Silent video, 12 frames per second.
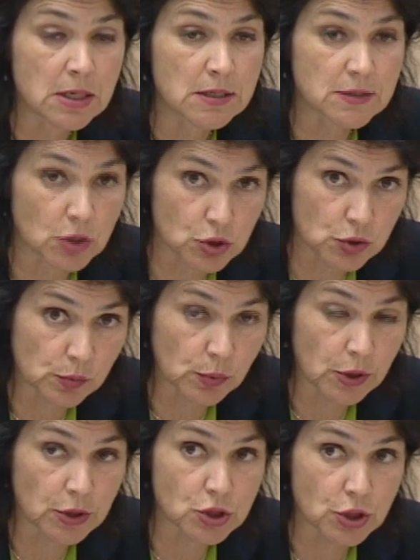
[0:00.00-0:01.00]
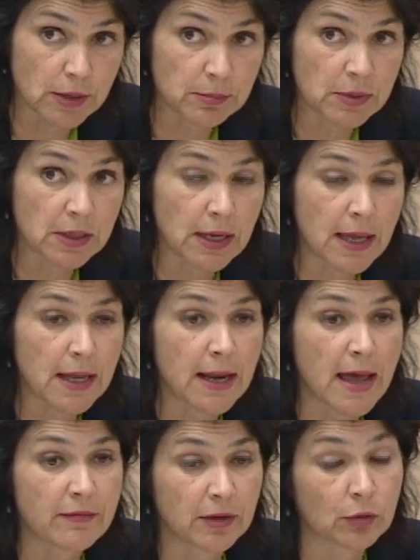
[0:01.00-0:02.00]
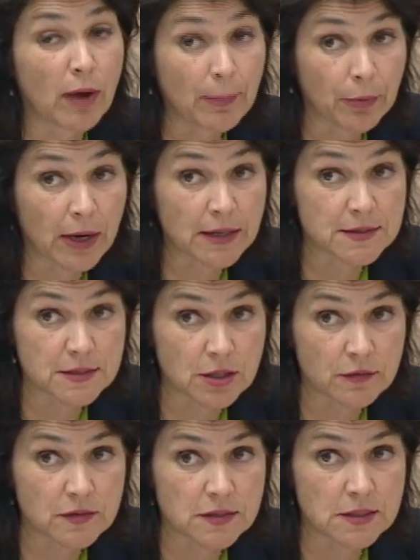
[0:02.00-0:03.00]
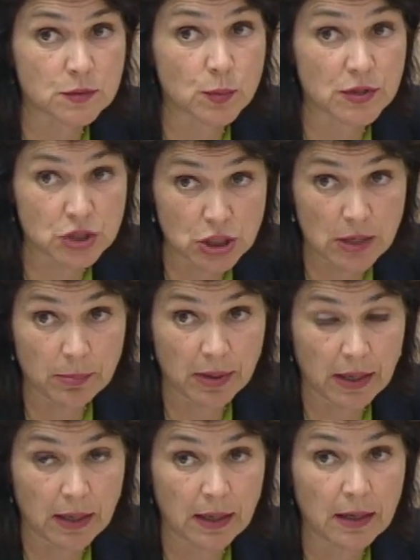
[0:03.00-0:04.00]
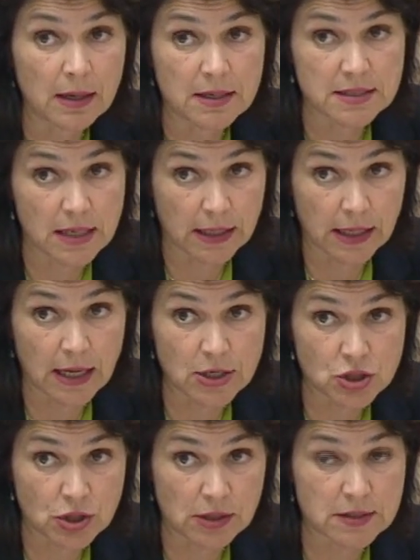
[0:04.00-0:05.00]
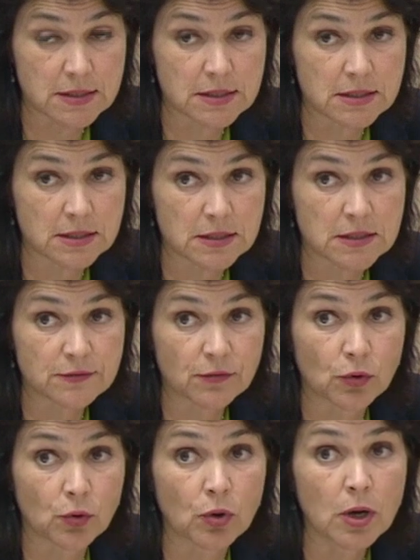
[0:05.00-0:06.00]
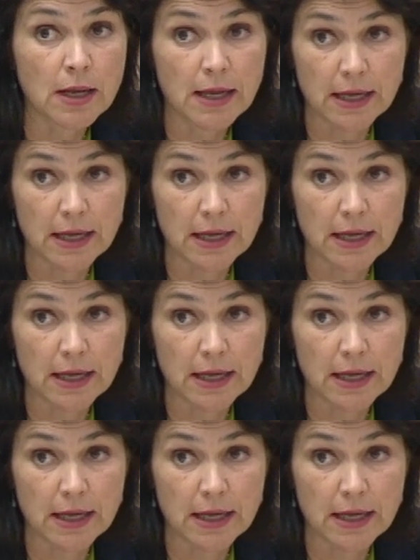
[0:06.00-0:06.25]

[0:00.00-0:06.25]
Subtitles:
social work treatment, and having wraparound services with GP psychiatric assistance for